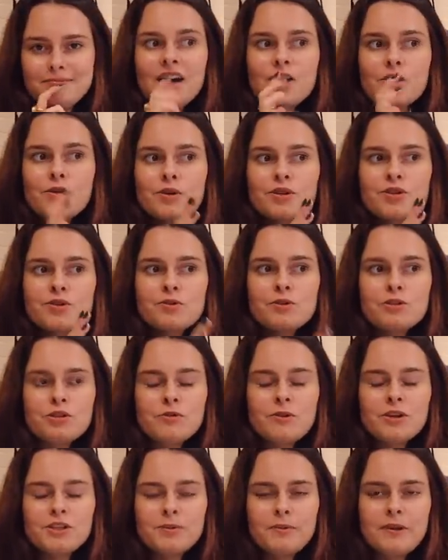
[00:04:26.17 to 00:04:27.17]
I don't want to talk
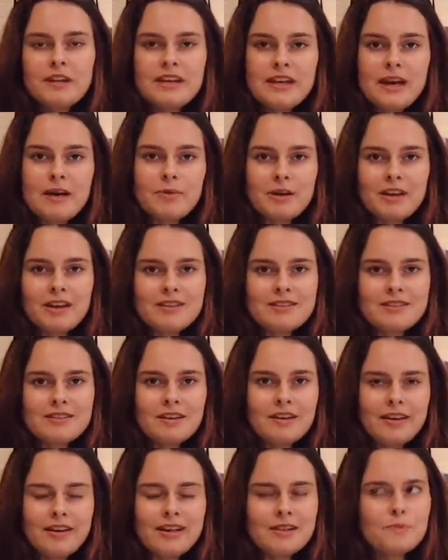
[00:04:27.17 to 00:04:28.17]
too much about it yet because
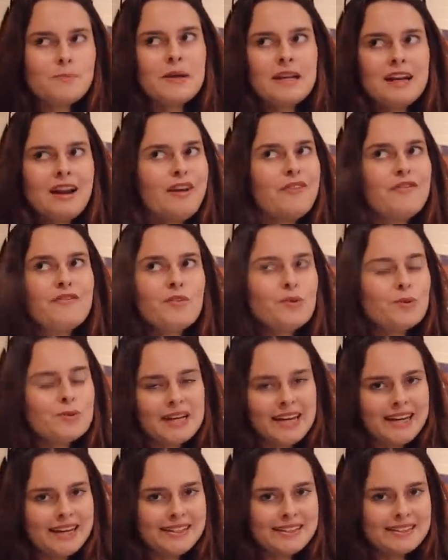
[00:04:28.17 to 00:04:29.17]
it's been like four
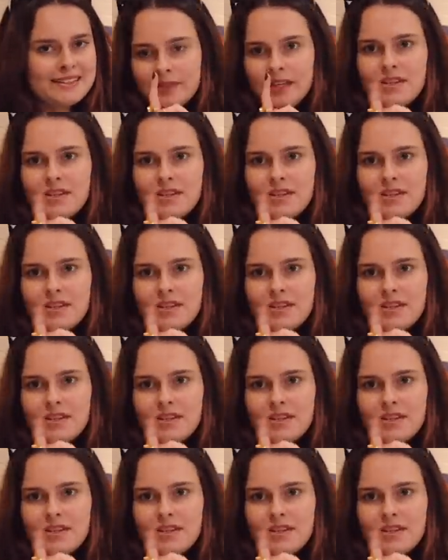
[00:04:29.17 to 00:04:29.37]
days.